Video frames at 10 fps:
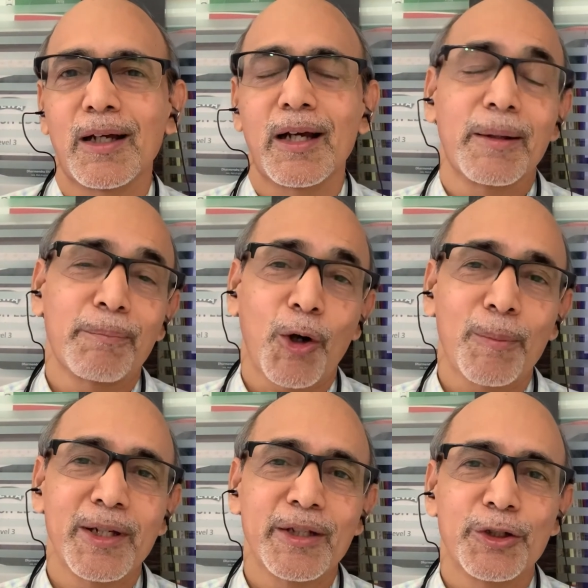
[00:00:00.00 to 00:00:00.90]
And
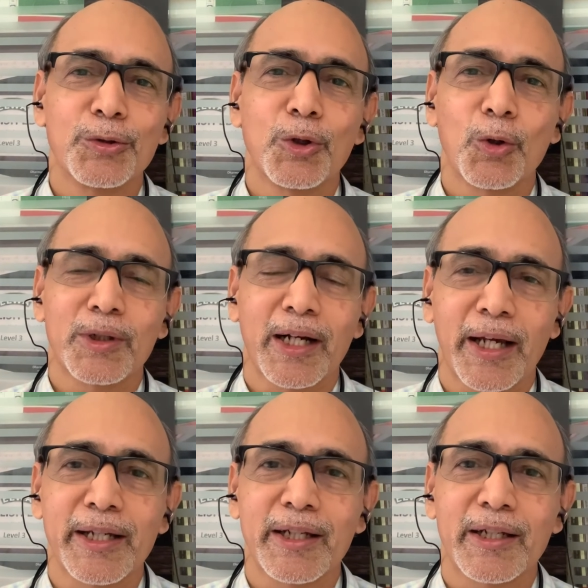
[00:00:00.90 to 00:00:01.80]
probably you know that
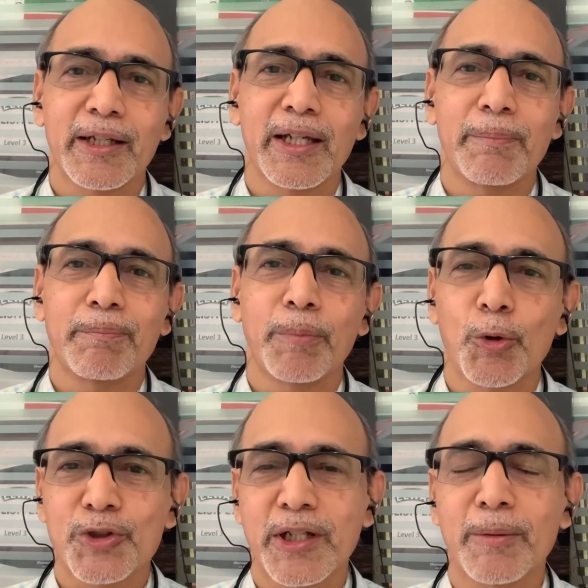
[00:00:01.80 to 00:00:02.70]
I keep
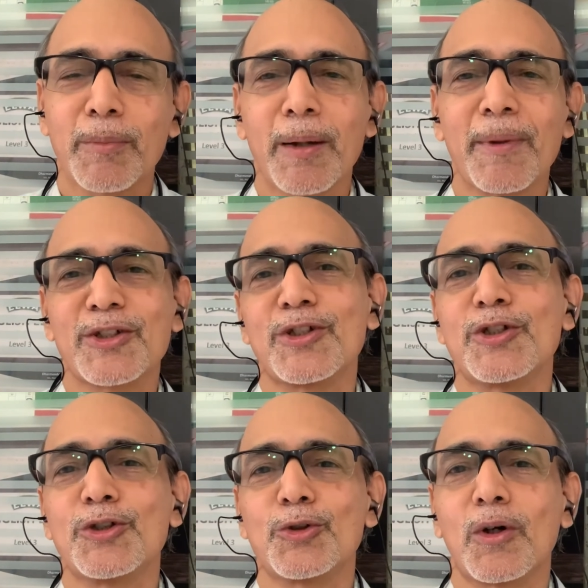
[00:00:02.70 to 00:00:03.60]
posting my
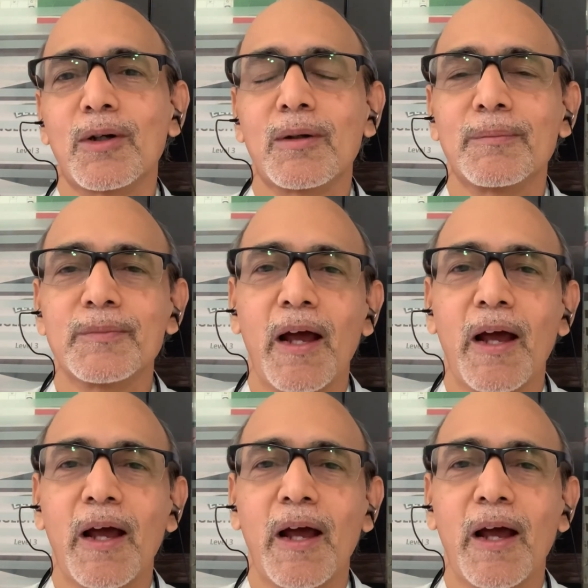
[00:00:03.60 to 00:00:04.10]
messages on